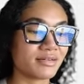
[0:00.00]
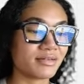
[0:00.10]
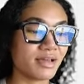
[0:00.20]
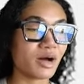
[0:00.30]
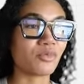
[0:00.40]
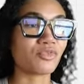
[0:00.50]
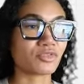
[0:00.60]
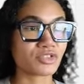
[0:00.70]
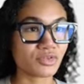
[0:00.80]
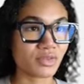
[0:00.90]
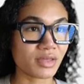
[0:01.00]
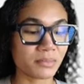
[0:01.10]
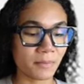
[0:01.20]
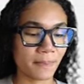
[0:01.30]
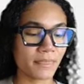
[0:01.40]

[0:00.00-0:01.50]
helpful to them?